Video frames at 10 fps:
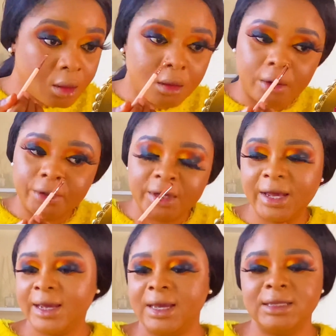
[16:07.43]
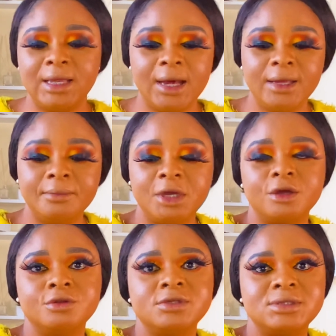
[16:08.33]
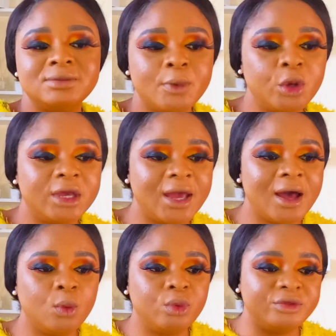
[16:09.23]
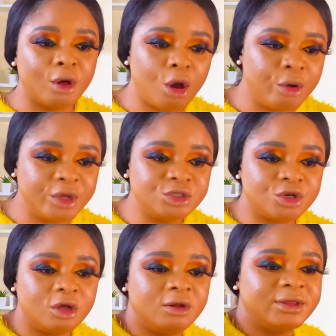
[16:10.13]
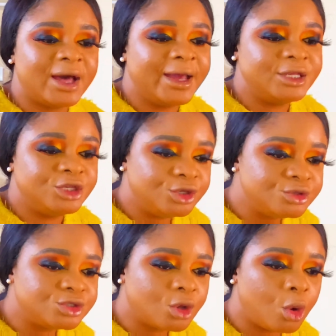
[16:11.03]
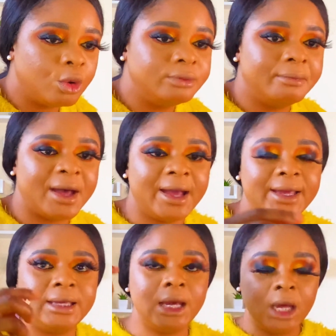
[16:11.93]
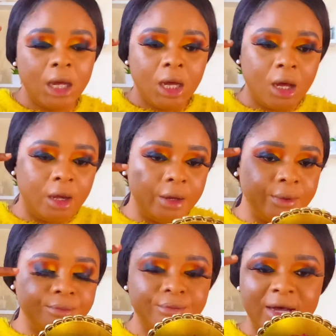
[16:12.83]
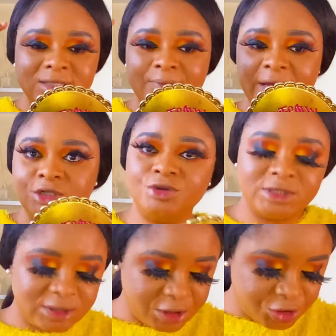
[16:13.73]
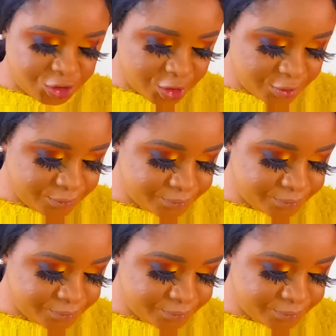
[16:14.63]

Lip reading: Okay, and I am going to smoke it out with the orange color that I used on my as my transition.